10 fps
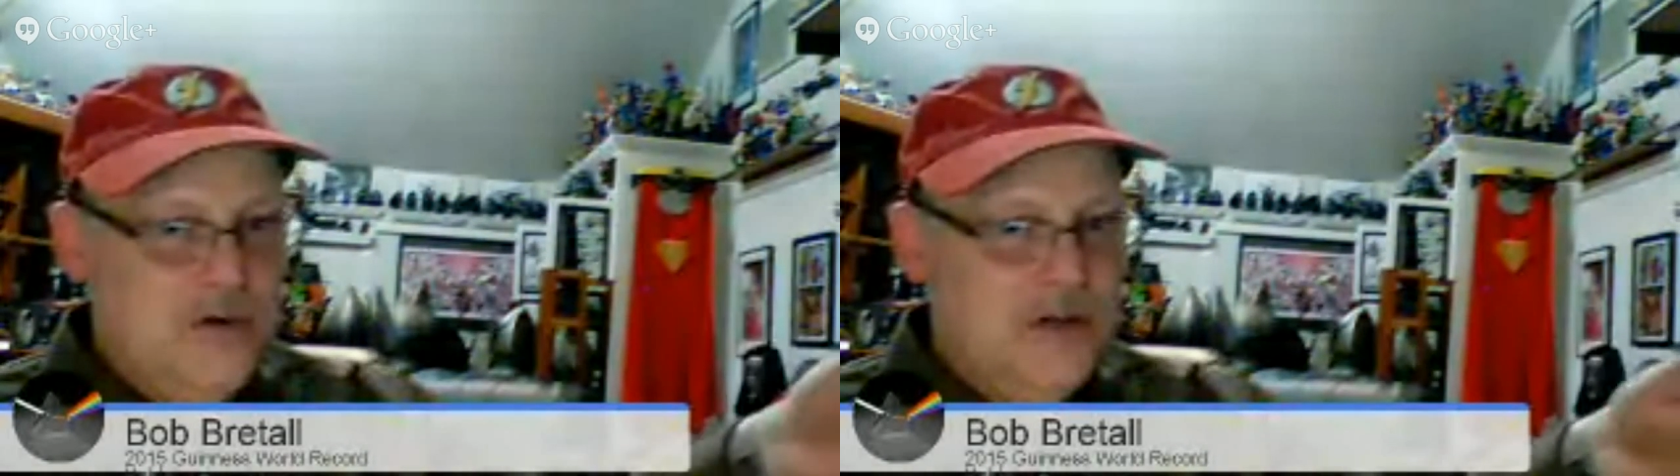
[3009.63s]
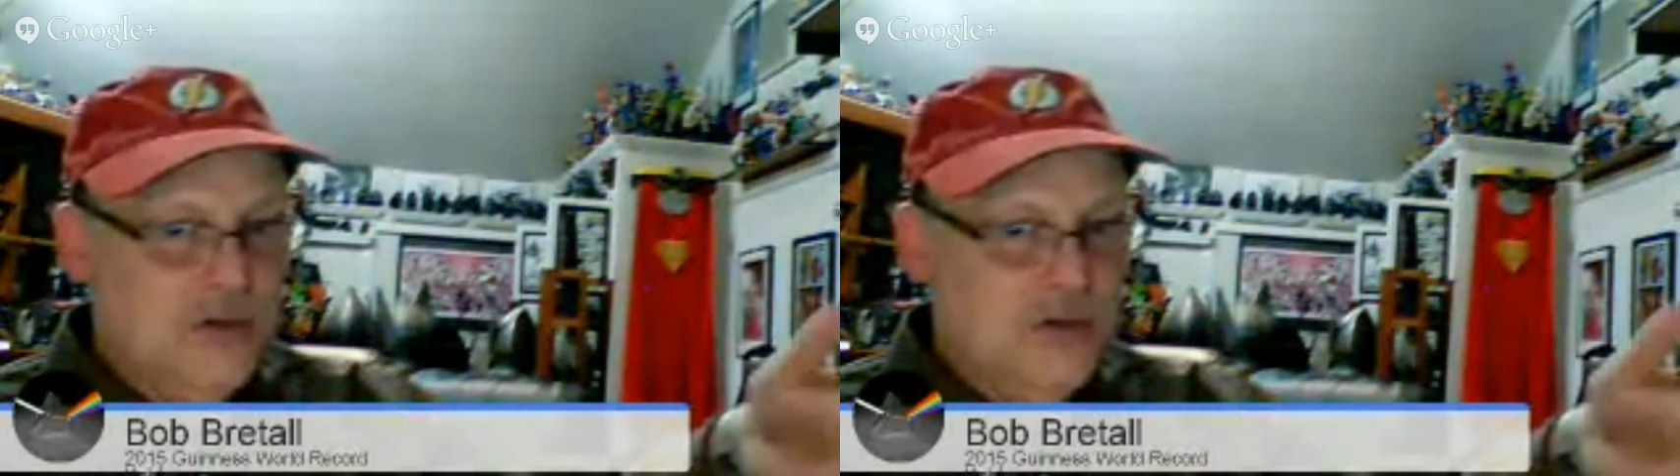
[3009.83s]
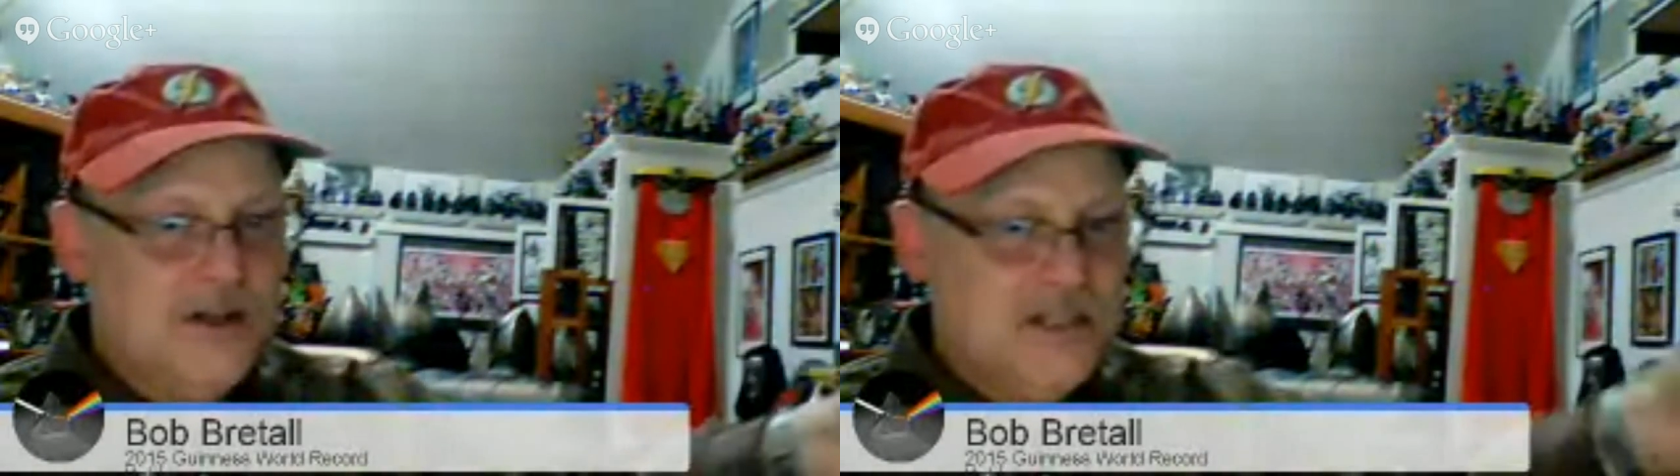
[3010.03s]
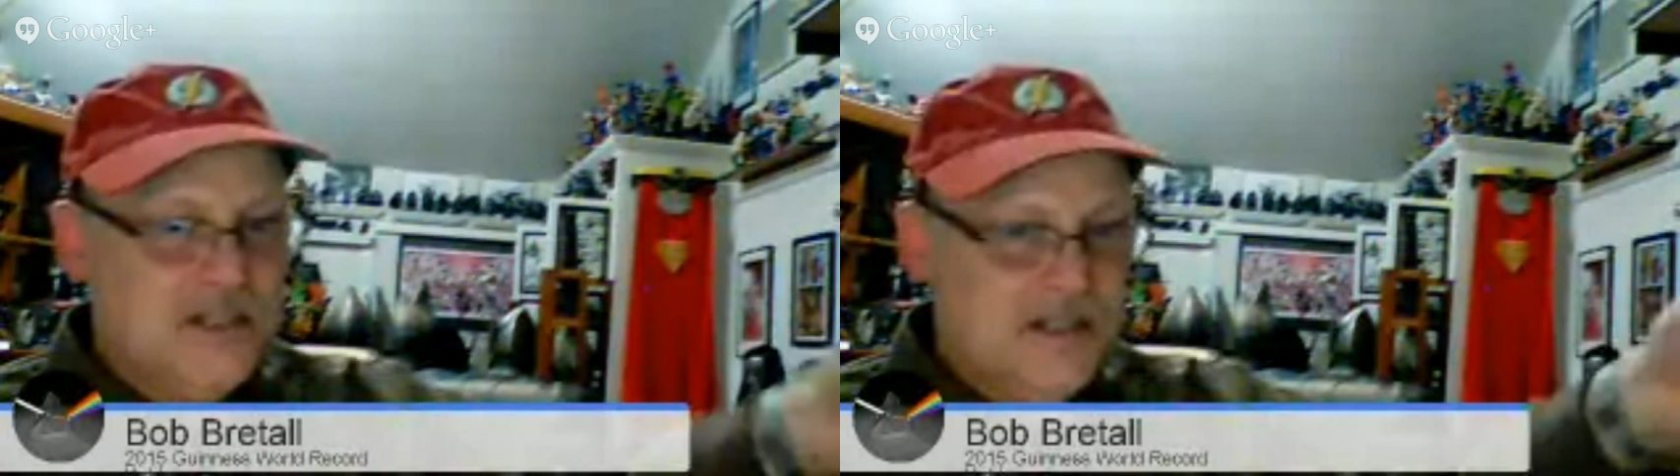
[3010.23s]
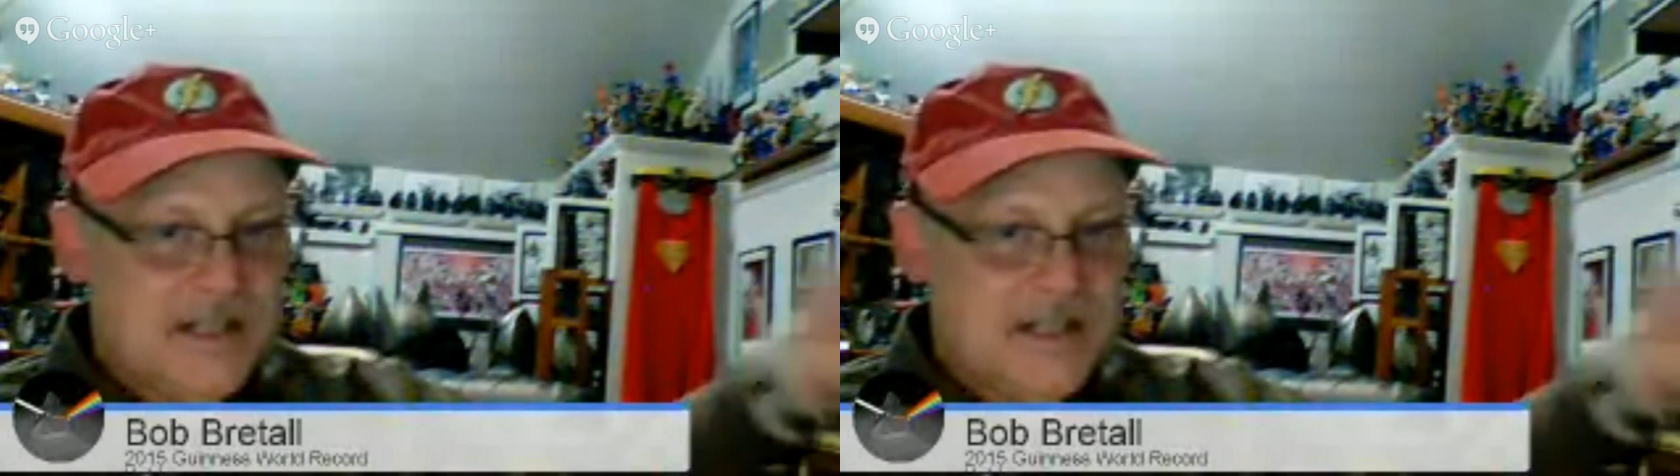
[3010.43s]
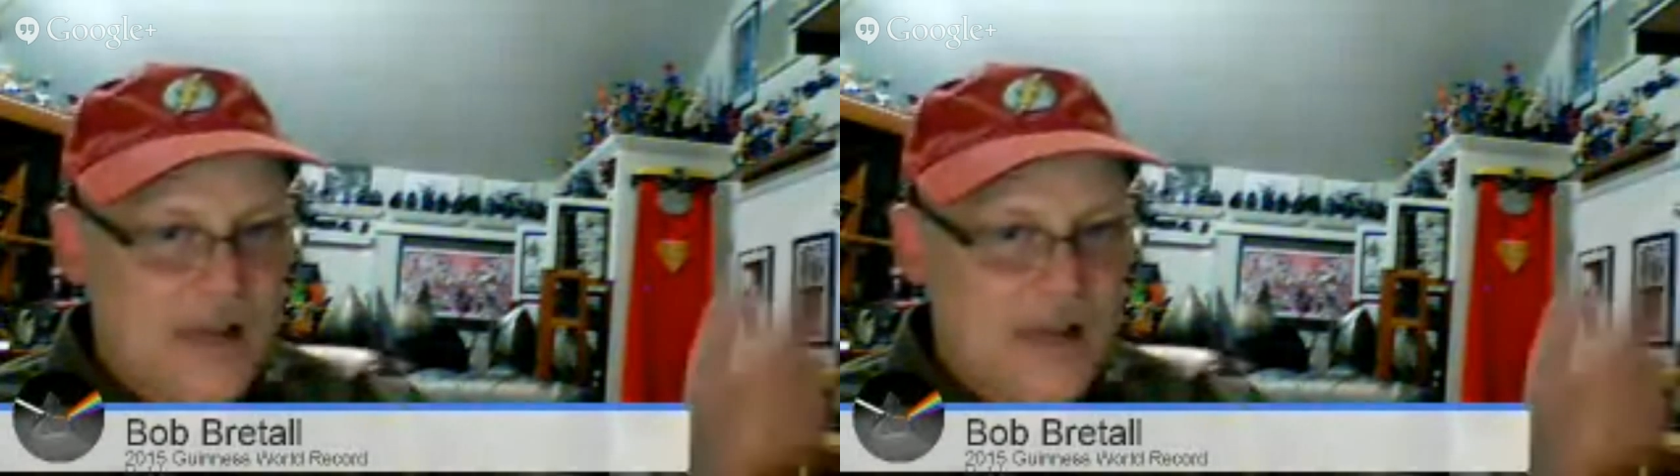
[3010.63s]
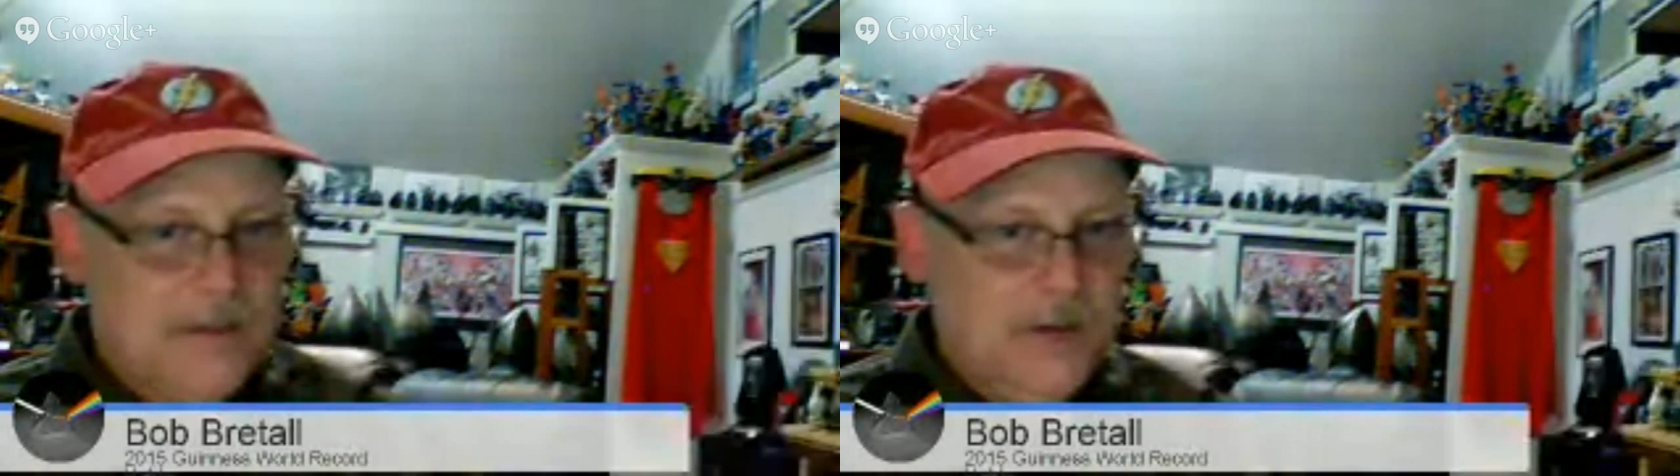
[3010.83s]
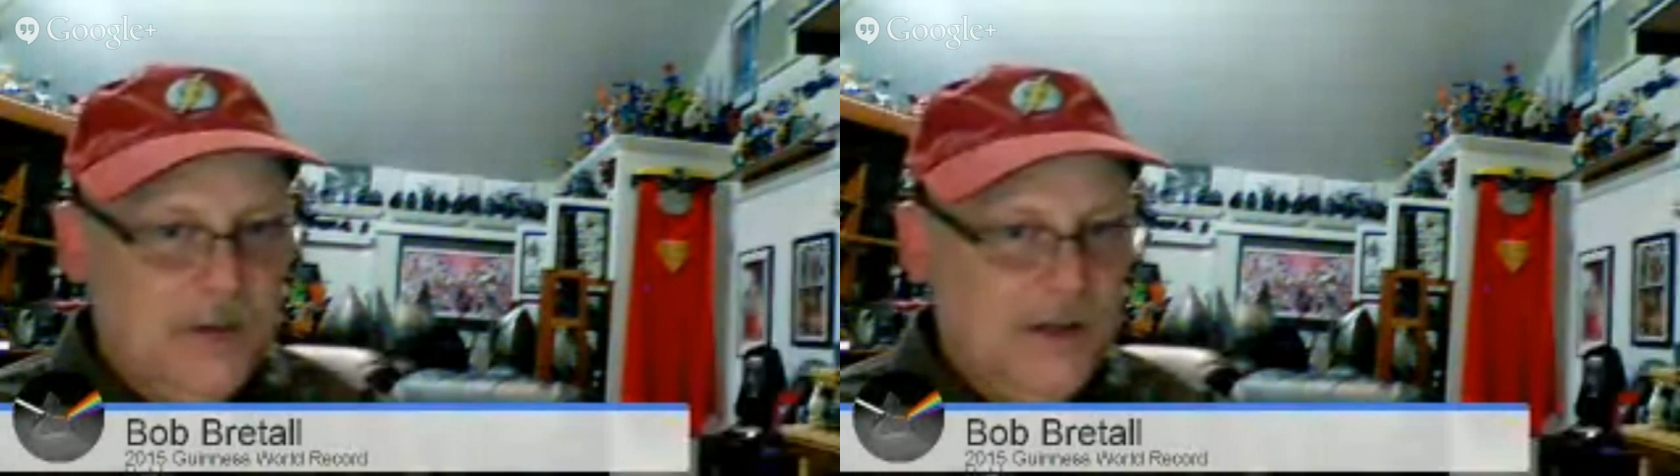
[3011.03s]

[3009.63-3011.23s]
endorse this comic book?